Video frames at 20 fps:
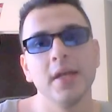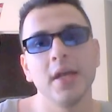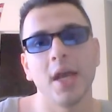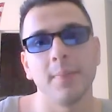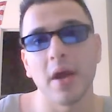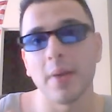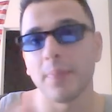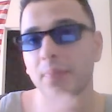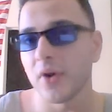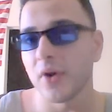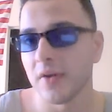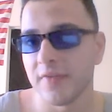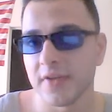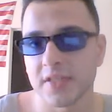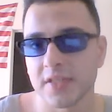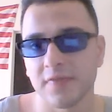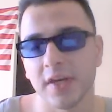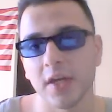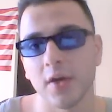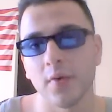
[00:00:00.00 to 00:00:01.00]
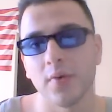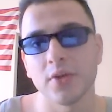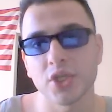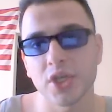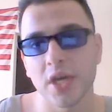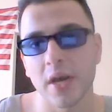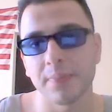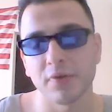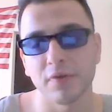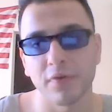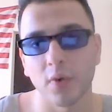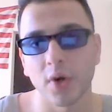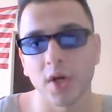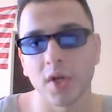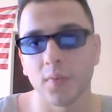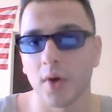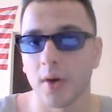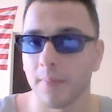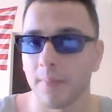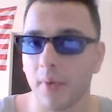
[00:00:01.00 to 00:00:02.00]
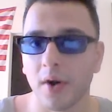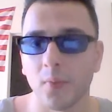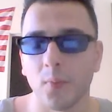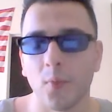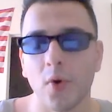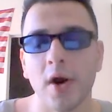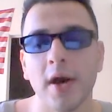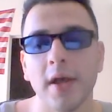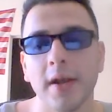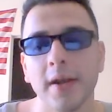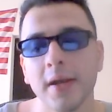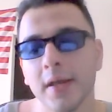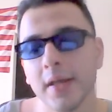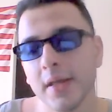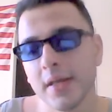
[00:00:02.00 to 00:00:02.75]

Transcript: in my previous video in Chapter 41, Part 1,